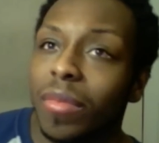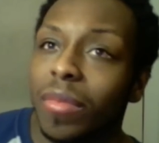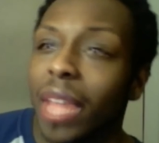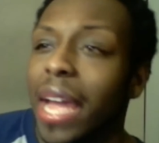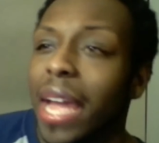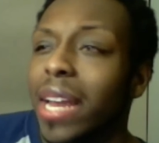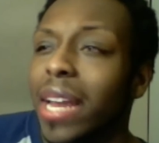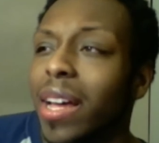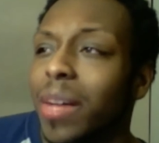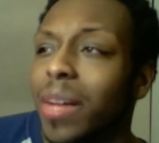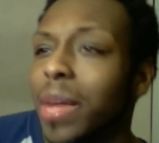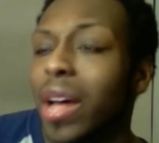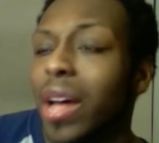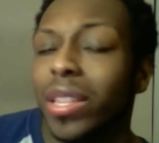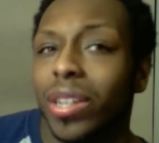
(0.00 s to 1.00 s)
And um,
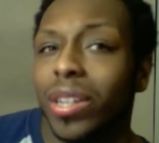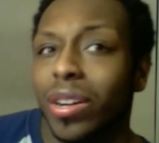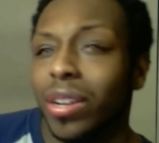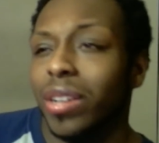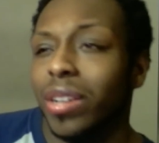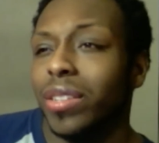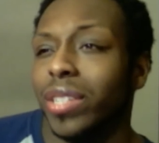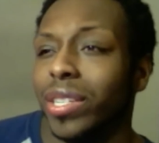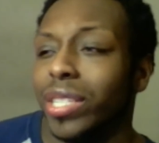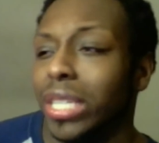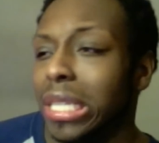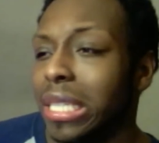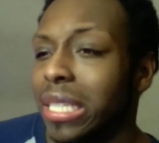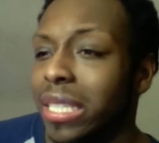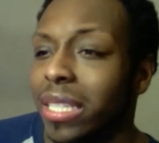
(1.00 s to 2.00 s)
all the girls are
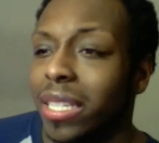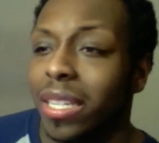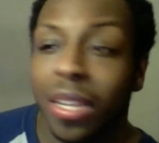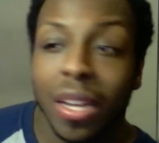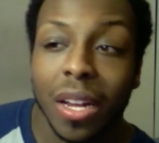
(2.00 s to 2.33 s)
just